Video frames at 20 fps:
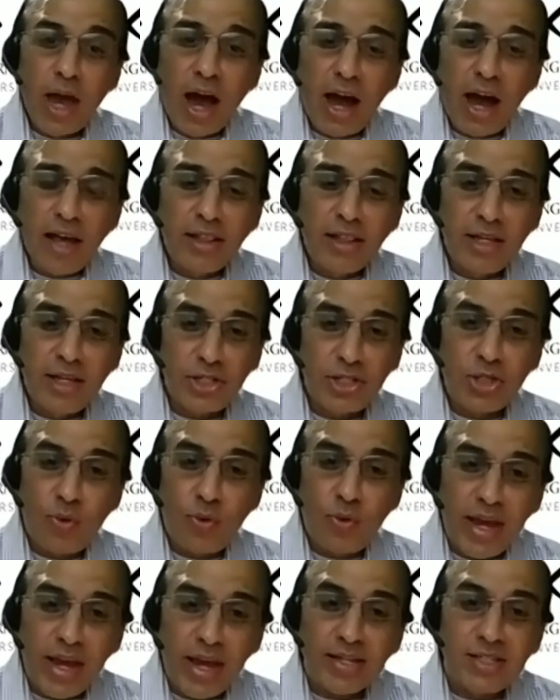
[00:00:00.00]
behind their
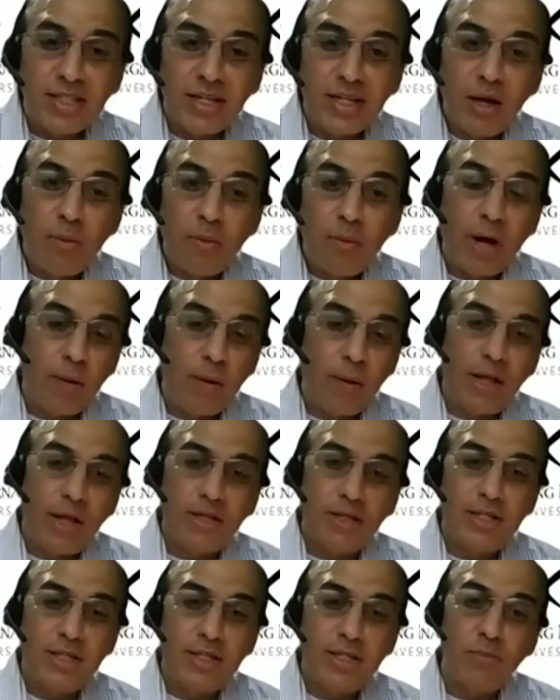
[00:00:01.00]
screens, but
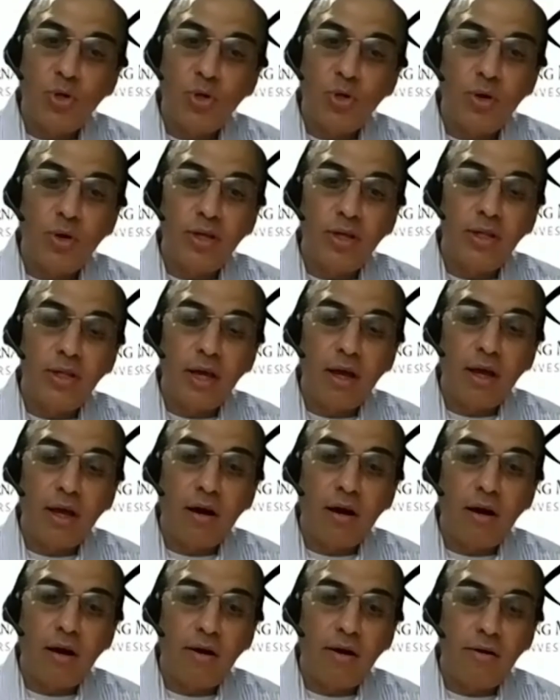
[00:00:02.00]
by the same token, they
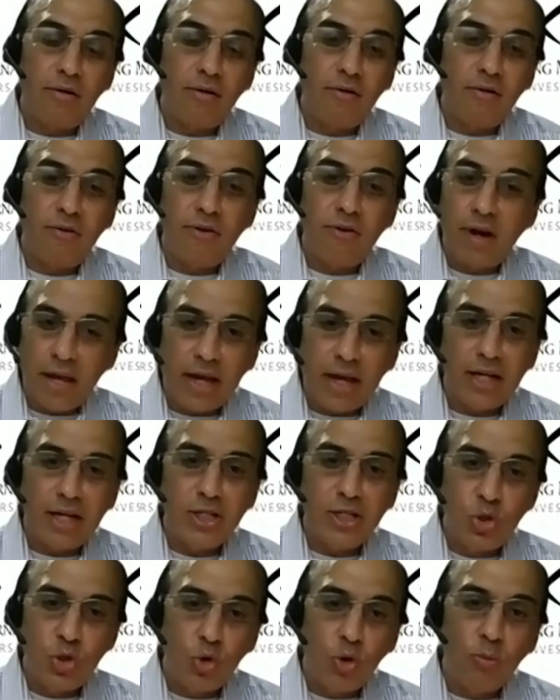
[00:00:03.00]
are really
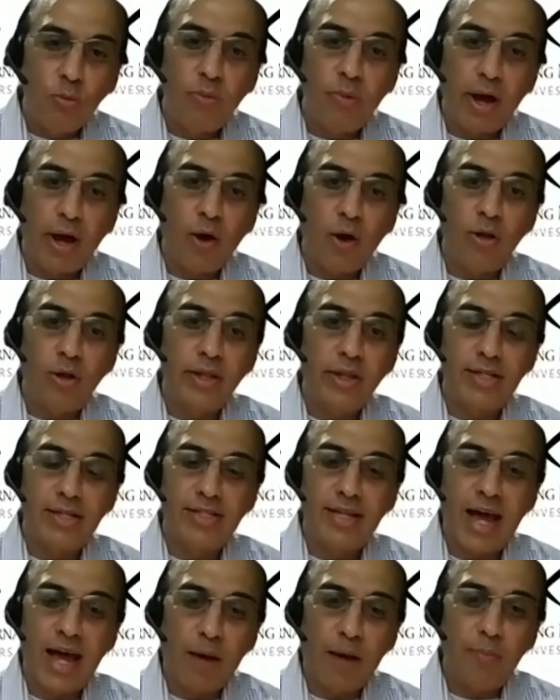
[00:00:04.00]
consumed by all
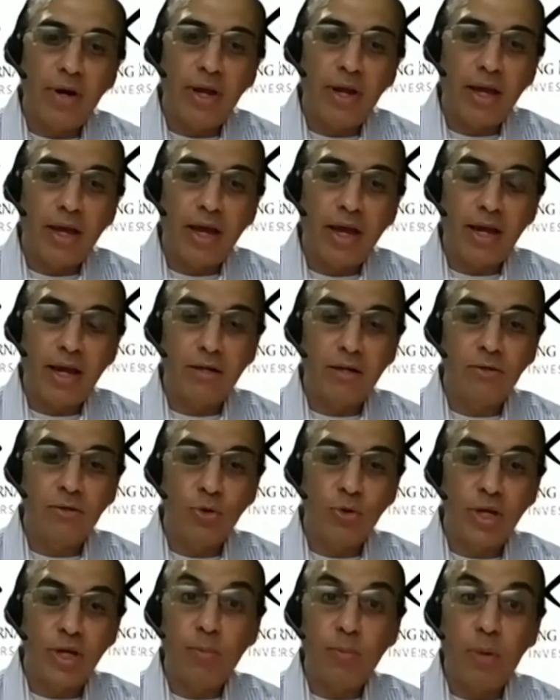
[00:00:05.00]
that is happening
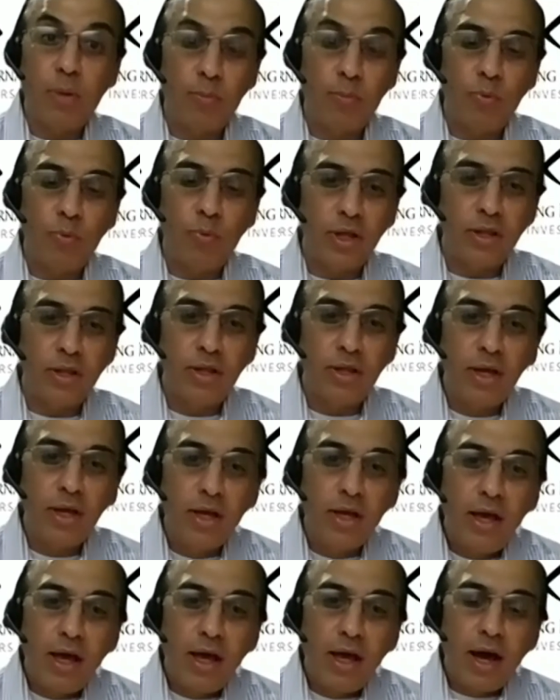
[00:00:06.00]
and to keep up with
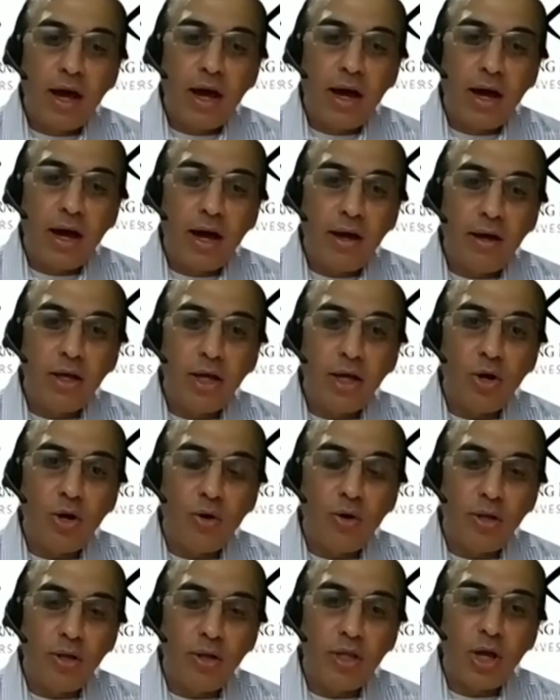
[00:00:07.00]

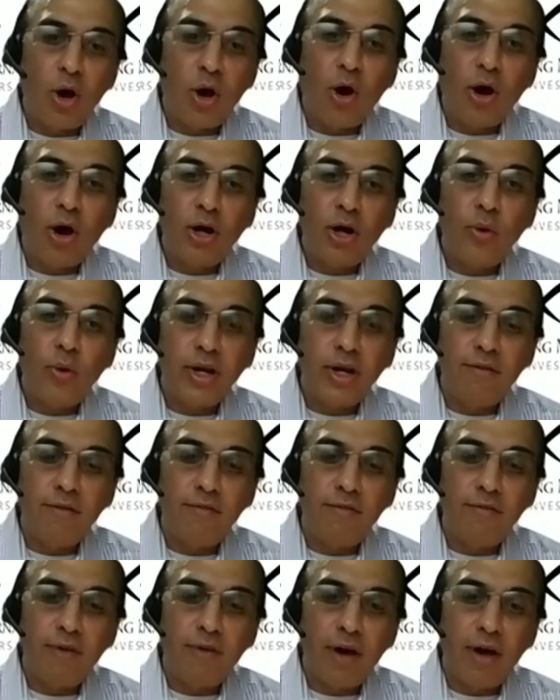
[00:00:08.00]
the ongoing
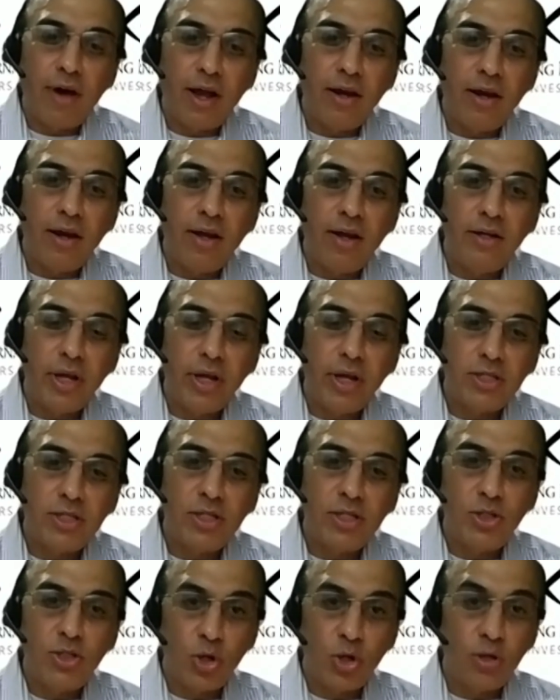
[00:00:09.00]

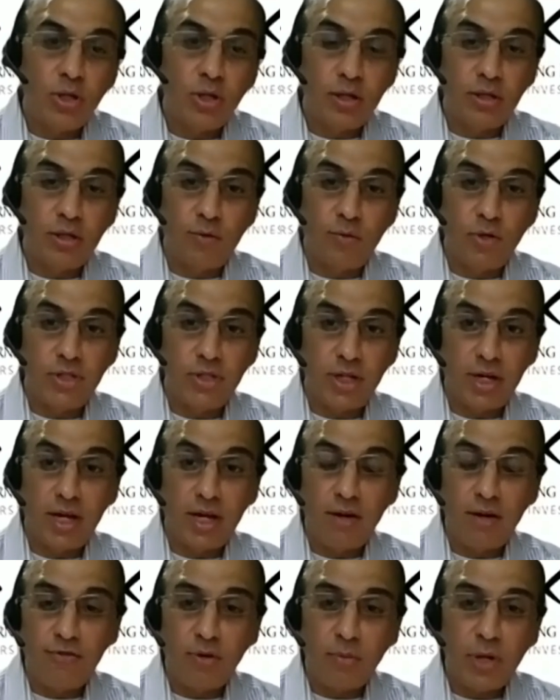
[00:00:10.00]
developments. So there was an
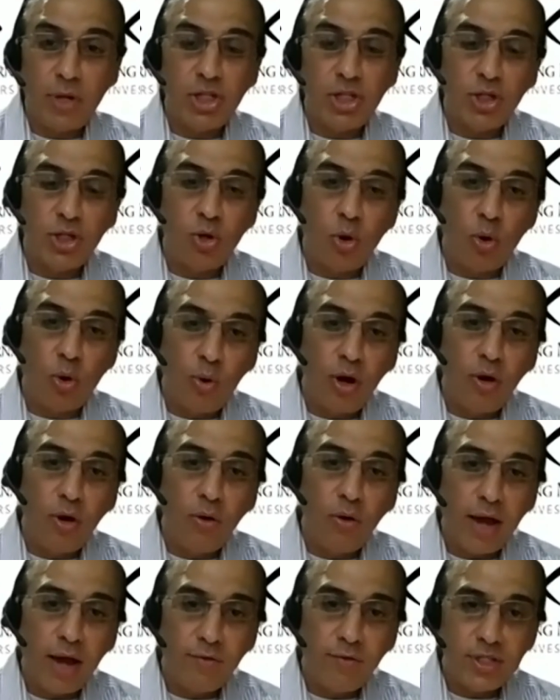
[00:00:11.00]
information
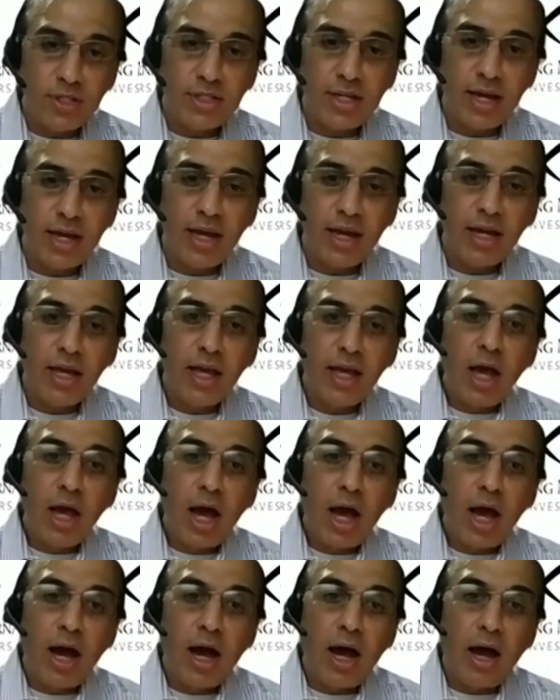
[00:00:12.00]
overload, I would say,
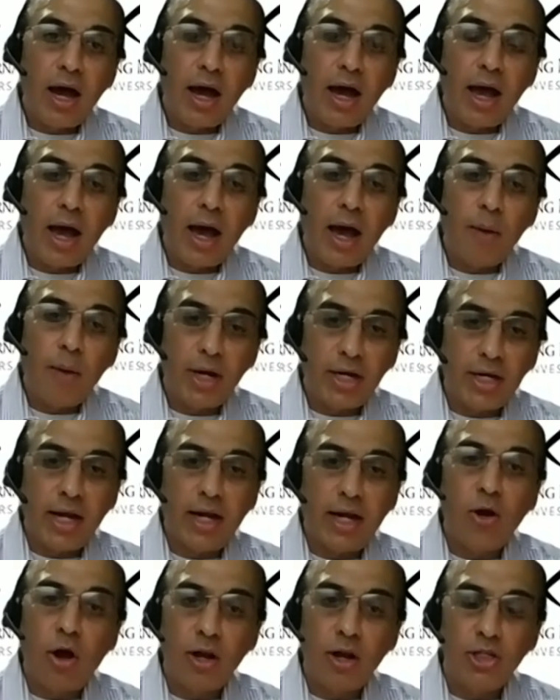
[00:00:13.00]
but
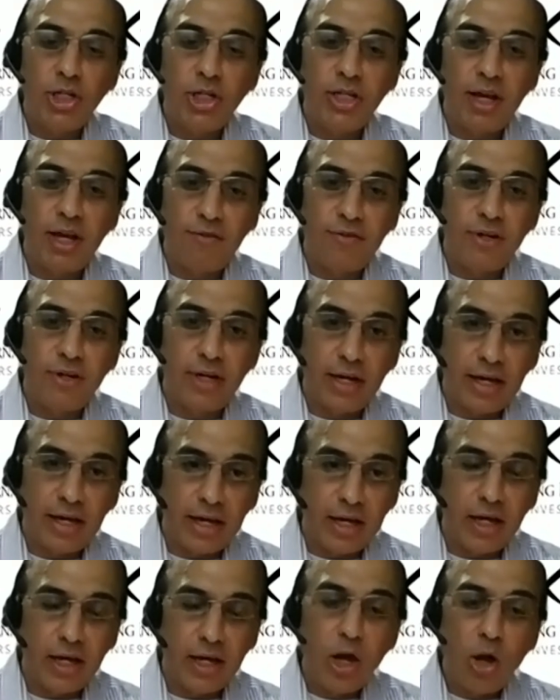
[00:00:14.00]
technology
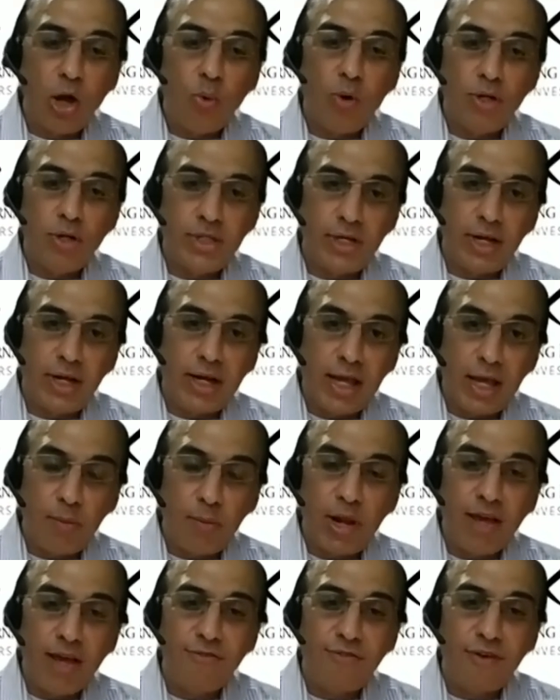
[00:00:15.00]
definitely was an
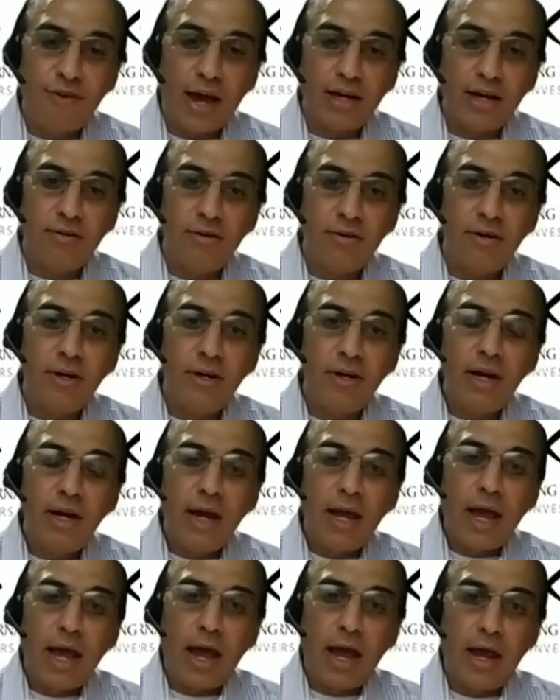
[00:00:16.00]
enabling factor.
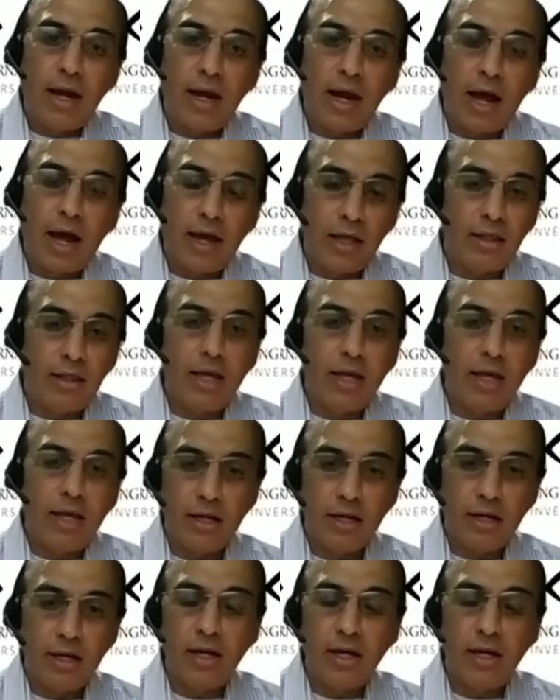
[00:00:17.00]
And I think